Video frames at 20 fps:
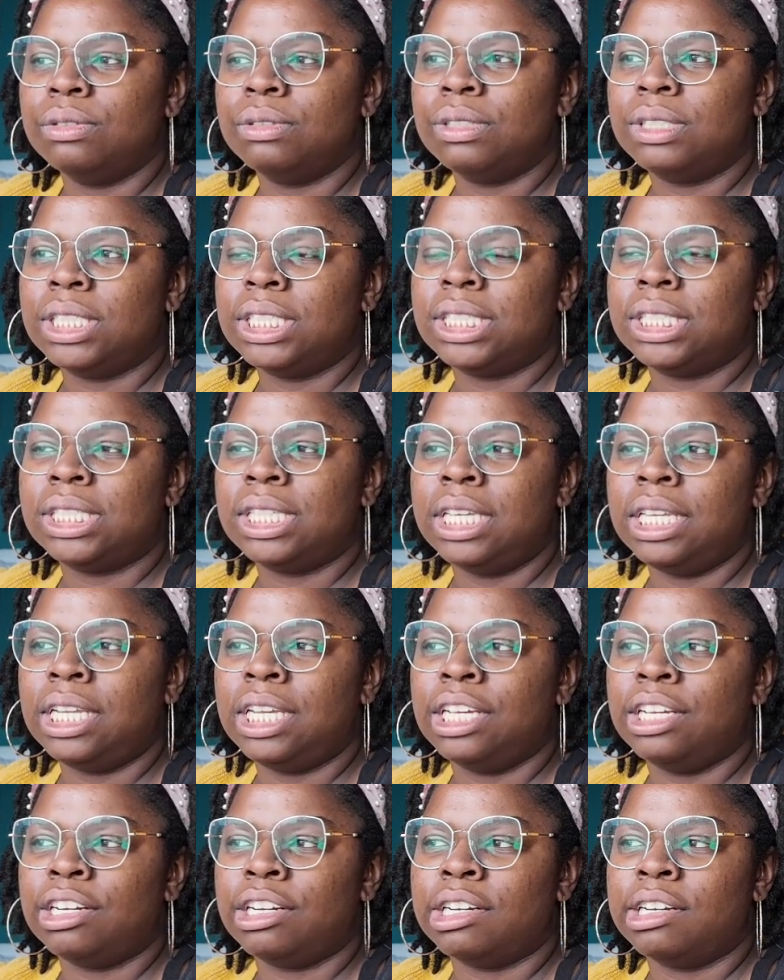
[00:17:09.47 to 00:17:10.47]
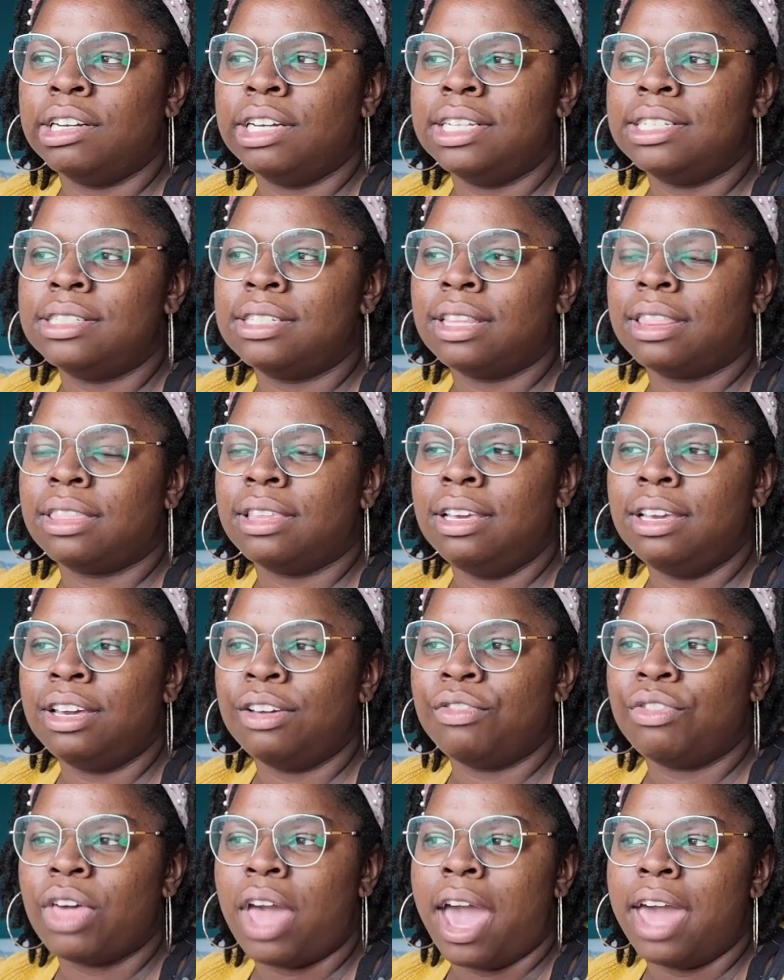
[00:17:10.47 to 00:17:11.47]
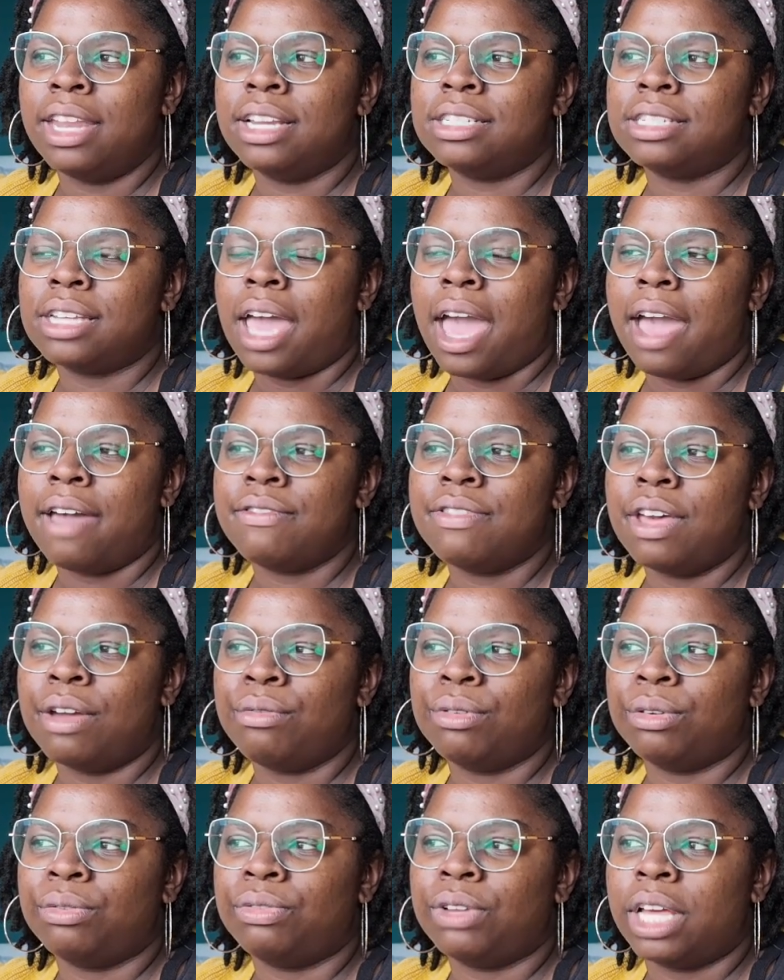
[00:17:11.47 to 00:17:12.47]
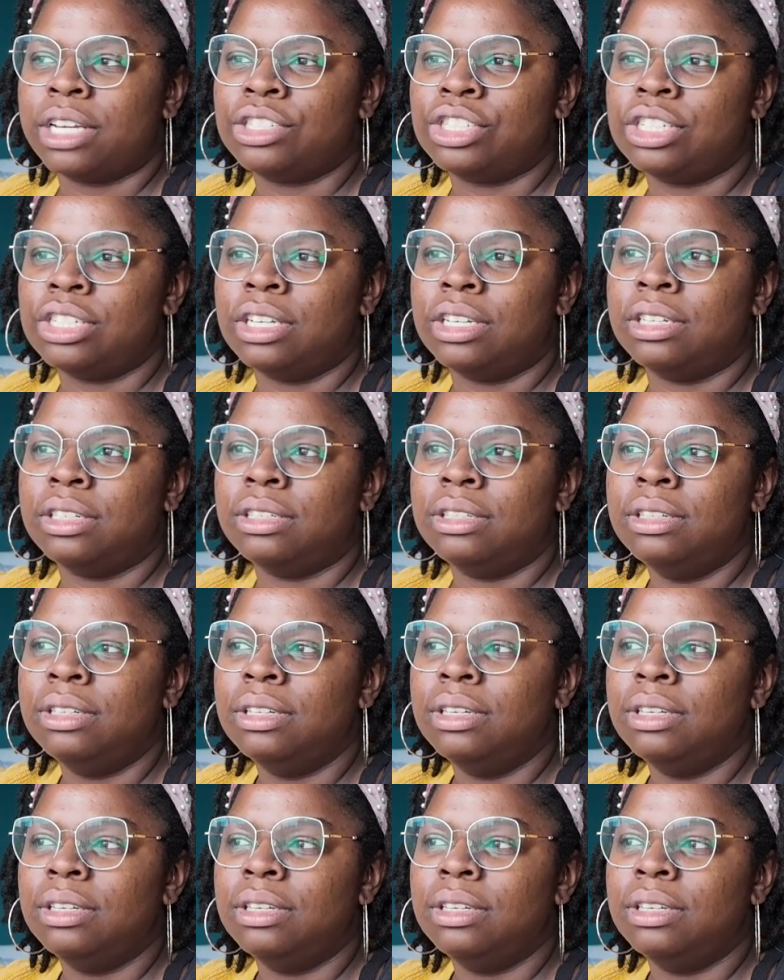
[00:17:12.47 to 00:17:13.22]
to sit here and to think of that and to have that reflection